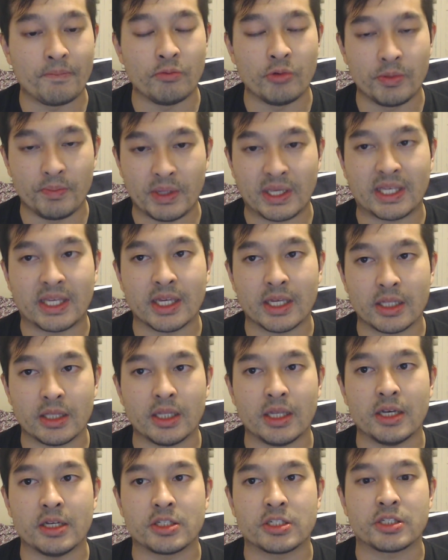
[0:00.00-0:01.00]
begin
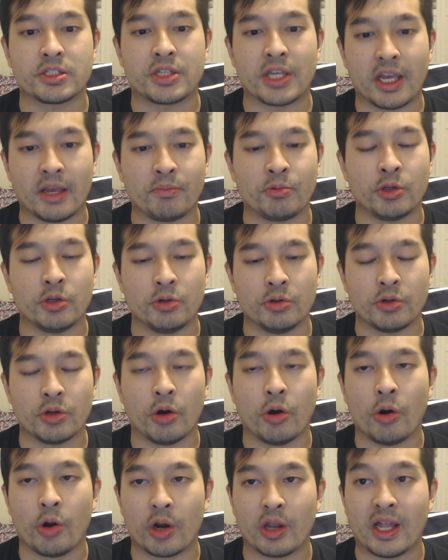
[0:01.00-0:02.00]
its debut
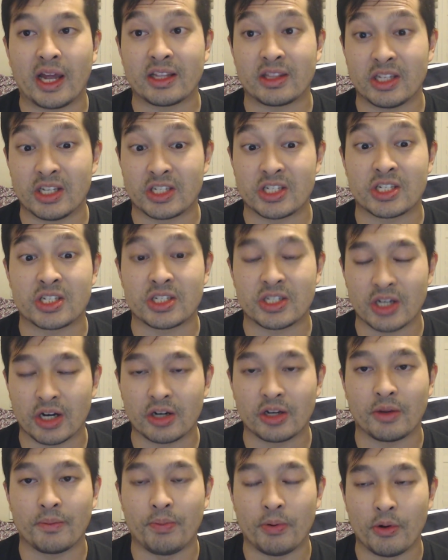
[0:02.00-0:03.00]
or like its
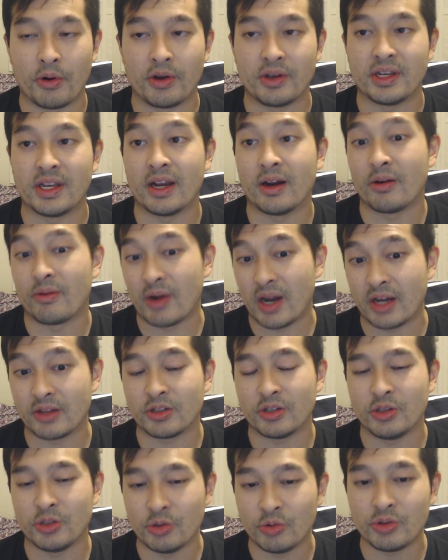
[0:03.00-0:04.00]
starting point around
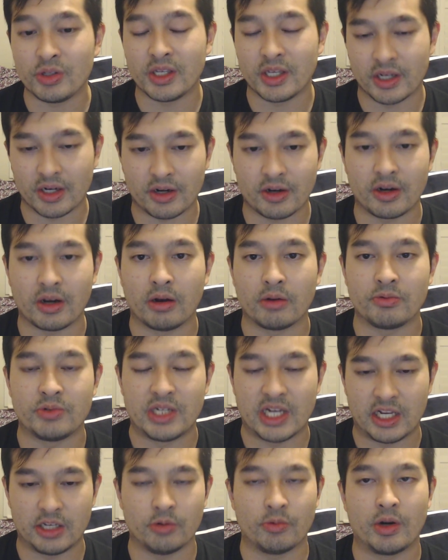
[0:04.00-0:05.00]
the new year of
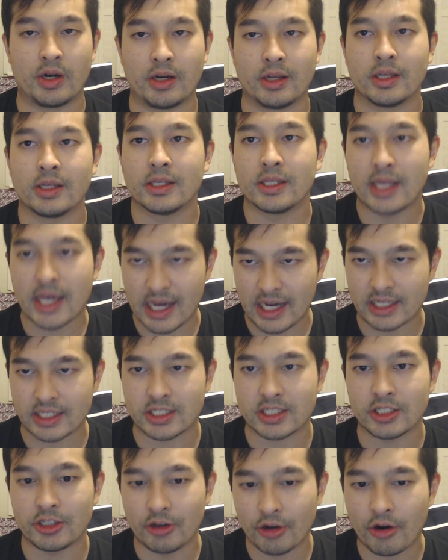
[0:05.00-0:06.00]
January.
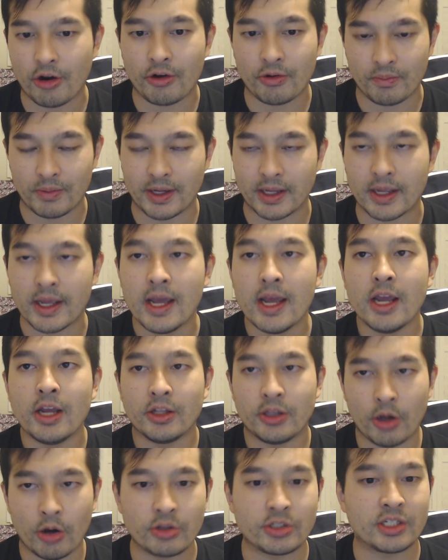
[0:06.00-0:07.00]
Yes, you heard me.
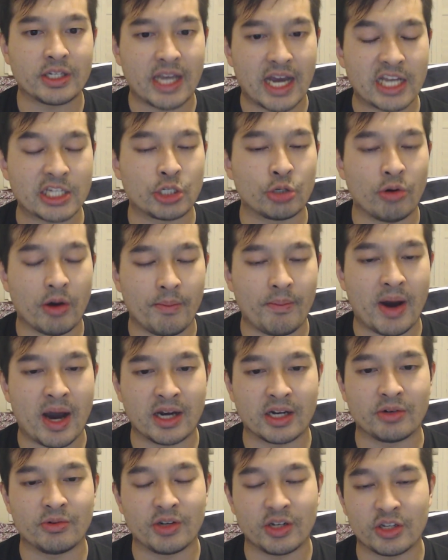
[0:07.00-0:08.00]
Those of you guys who are
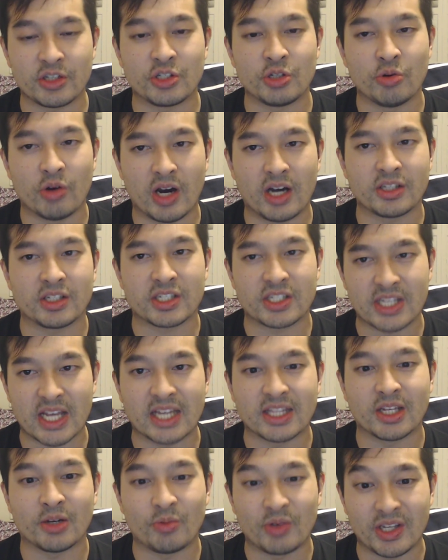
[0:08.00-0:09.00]
manga readers, you will
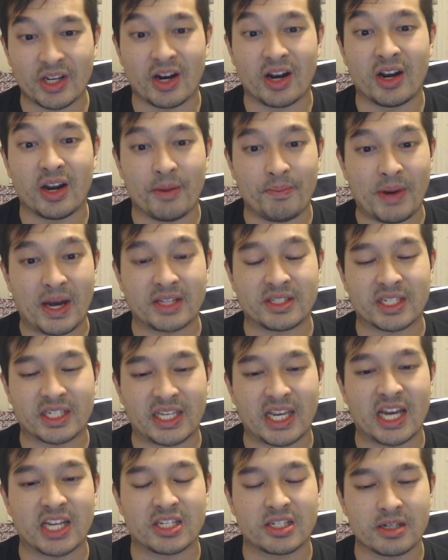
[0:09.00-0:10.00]
understand that we are about to
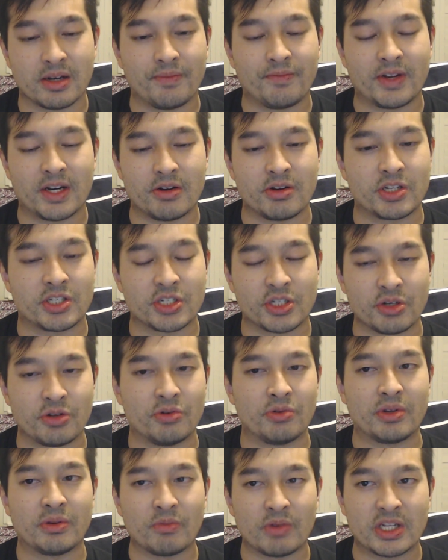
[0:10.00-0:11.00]
catch up very
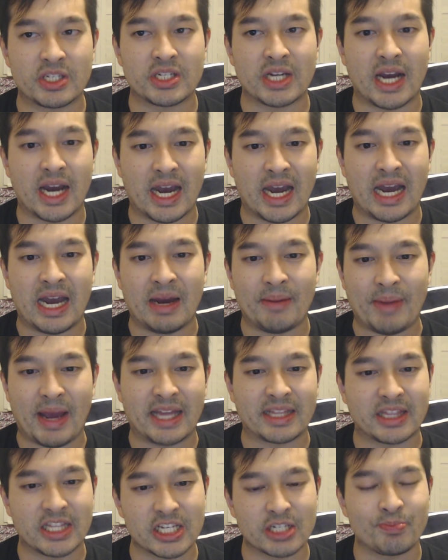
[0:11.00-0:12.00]
soon, which
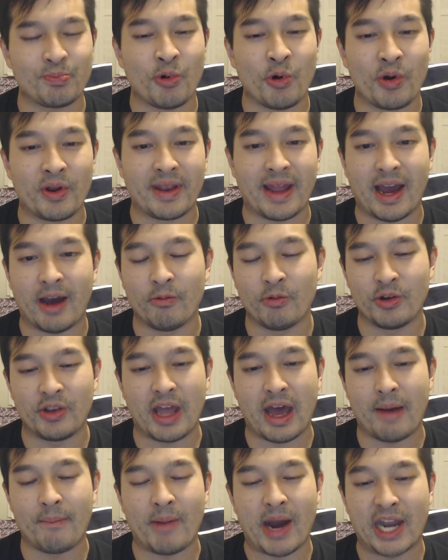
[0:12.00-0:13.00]
at this point I would
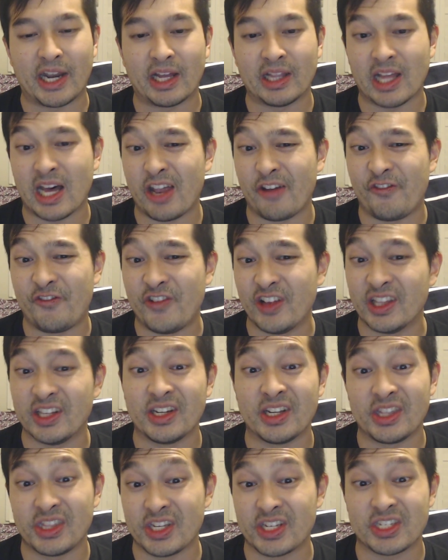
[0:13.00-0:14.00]
not mind a lot of filler
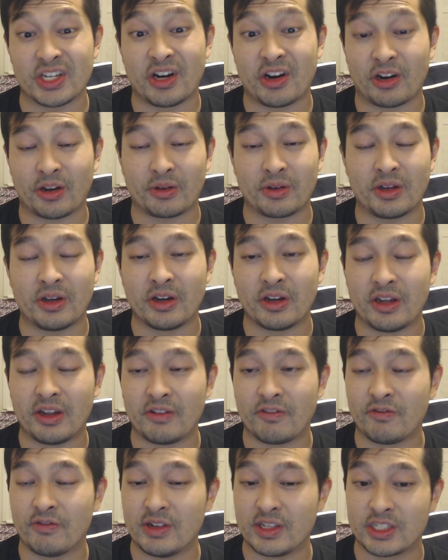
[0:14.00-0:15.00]
in this arc
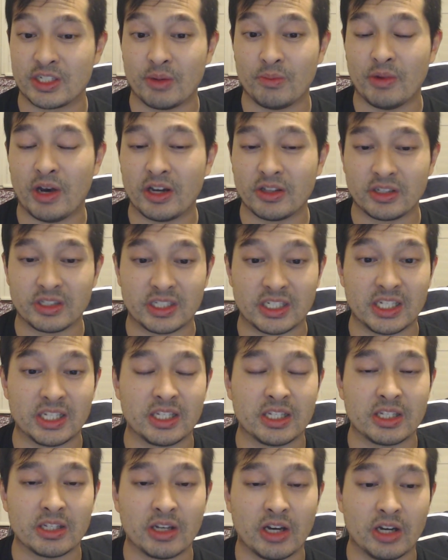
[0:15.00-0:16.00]
if with some other
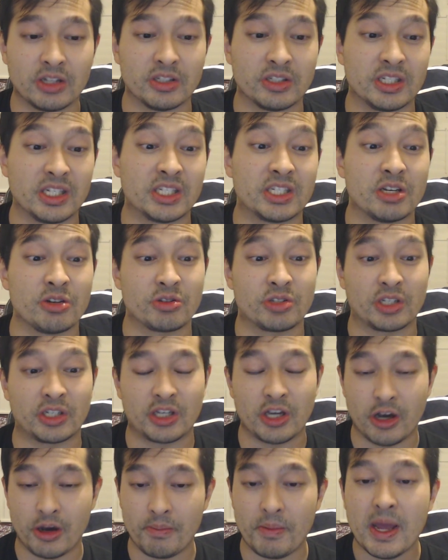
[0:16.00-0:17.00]
details to
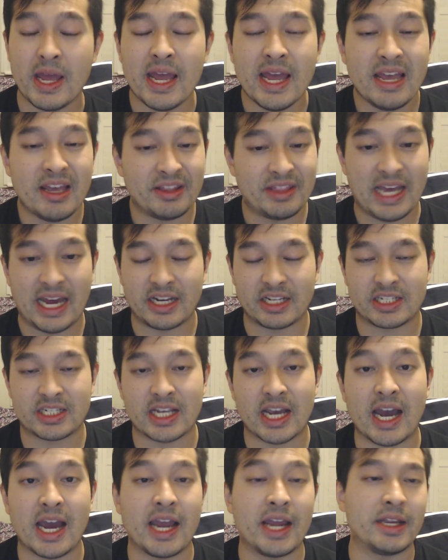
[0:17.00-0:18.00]
come. That
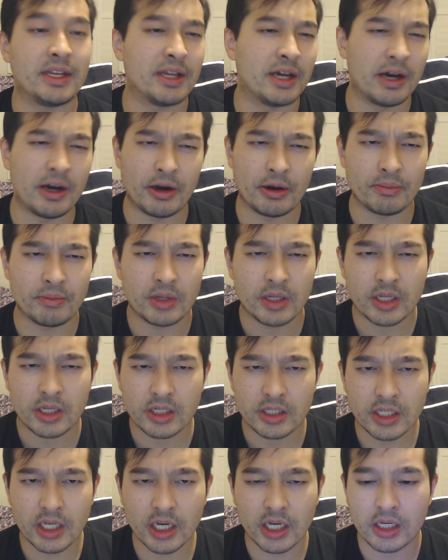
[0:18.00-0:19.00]
aside, although
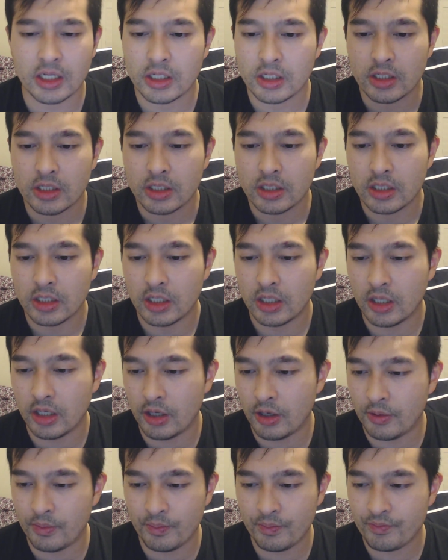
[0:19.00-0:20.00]

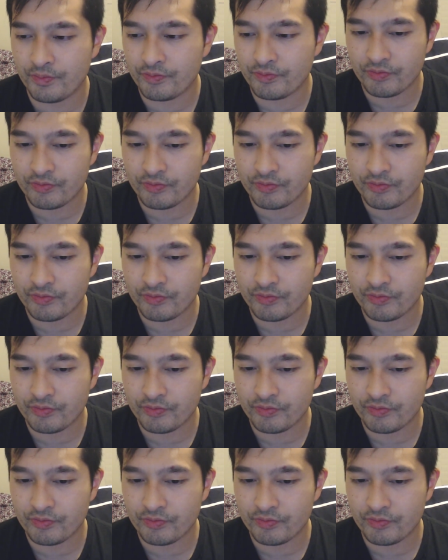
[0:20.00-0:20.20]
the